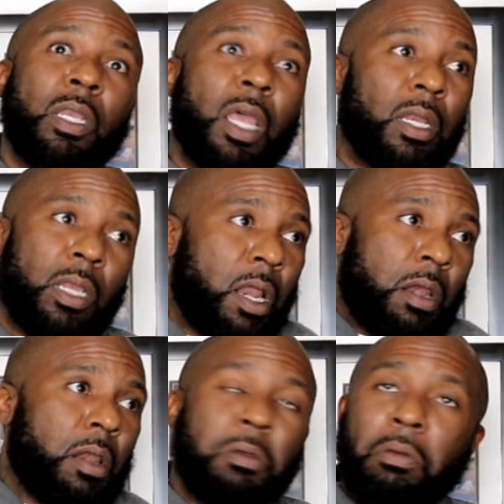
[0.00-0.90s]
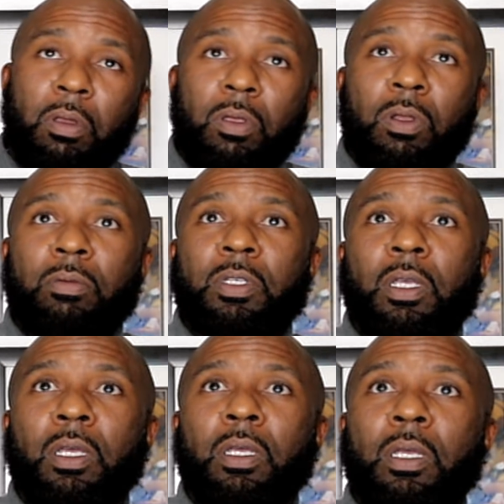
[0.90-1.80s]
that you know what I'm
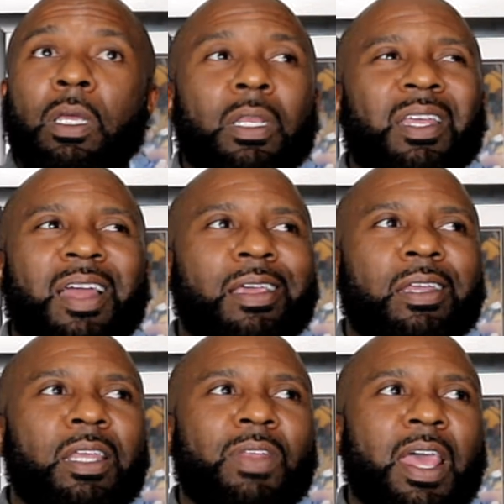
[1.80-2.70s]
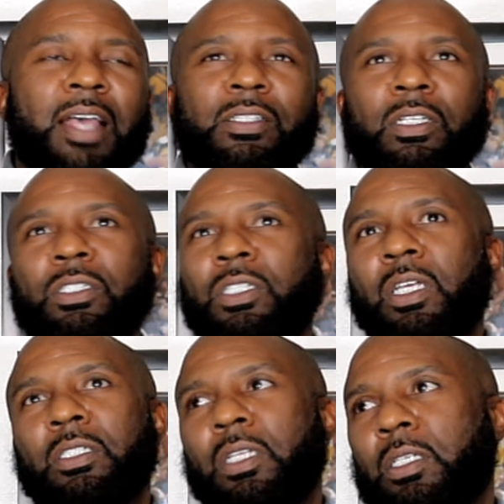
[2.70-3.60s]
saying? And then I could even ask the
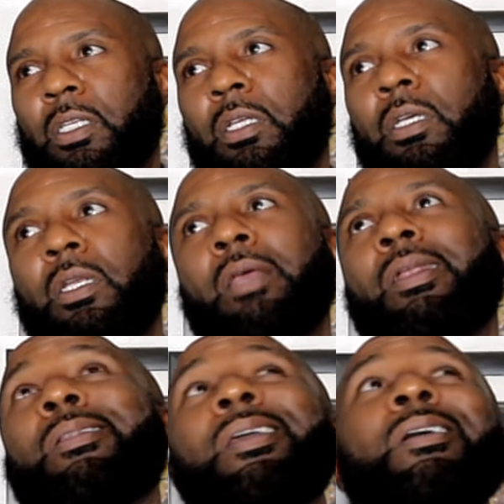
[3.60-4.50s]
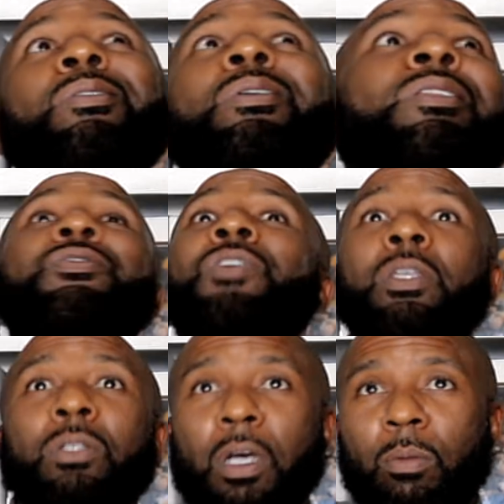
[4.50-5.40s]
G's niggas in the hood. They like, nigga, I don't know
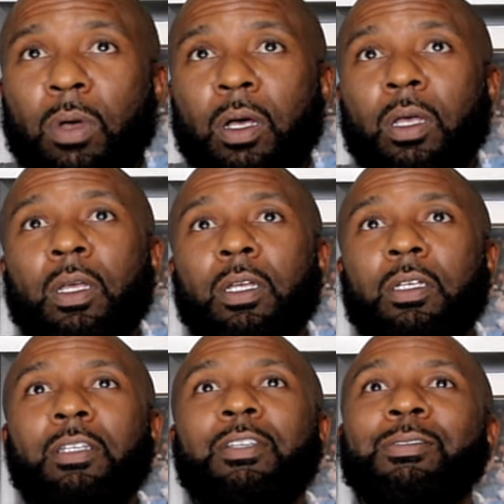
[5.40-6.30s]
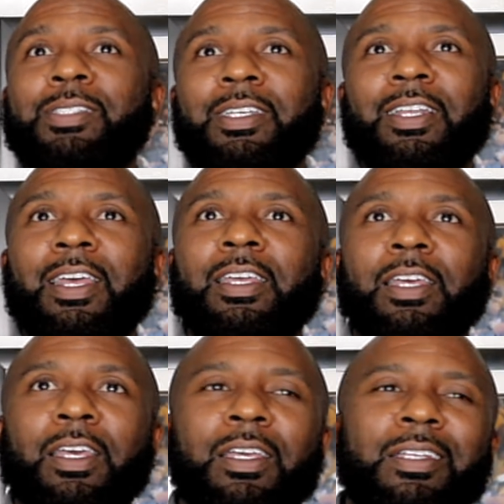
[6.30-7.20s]
fuck you talking about. You know what I'm saying? Like,
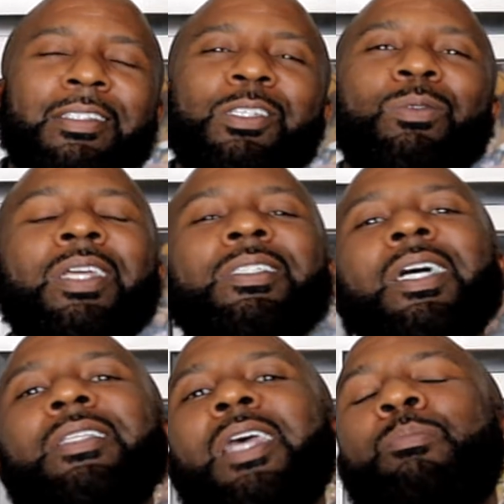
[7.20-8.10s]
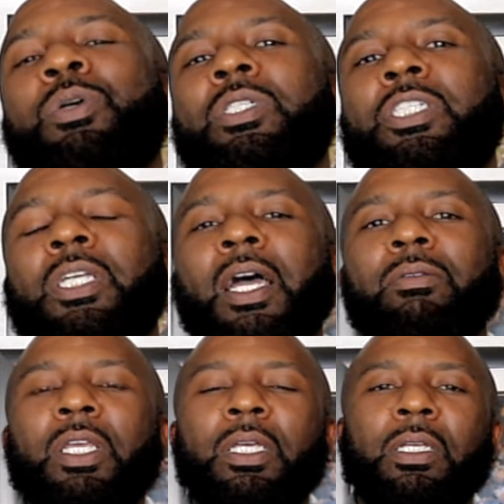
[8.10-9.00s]
so niggas cut that bullshit
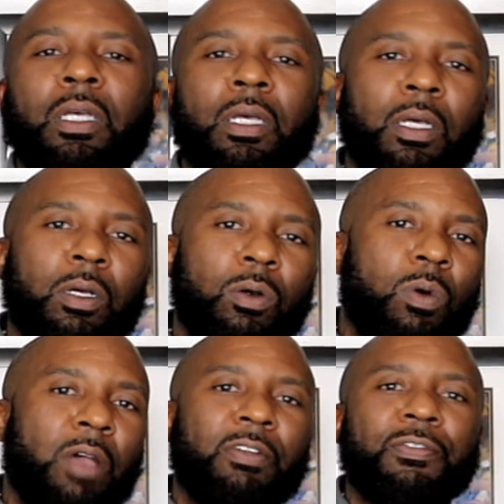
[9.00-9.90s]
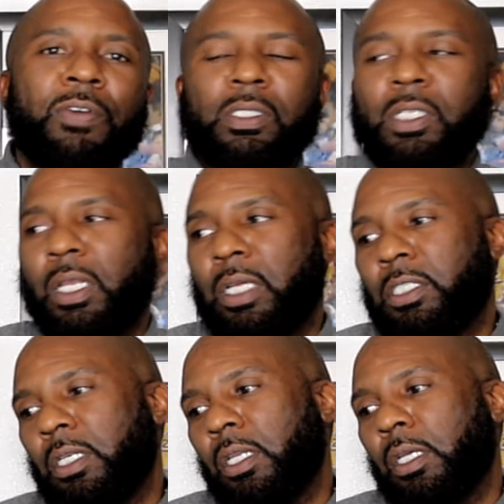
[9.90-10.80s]
out, nigga. Yeah. Whoever the fuck said that
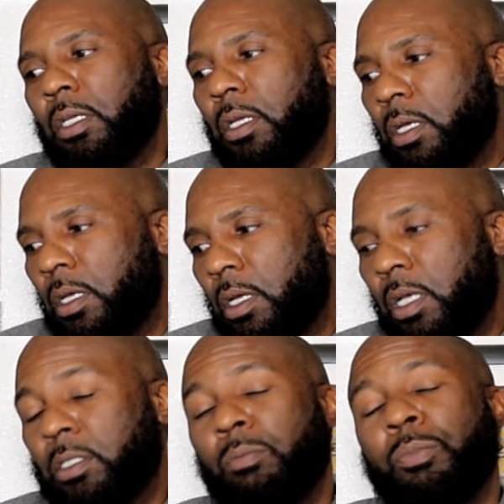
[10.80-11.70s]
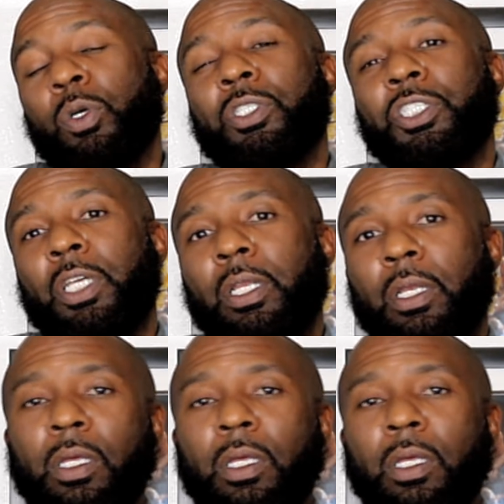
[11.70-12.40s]
shit, nigga. That's some bullshit.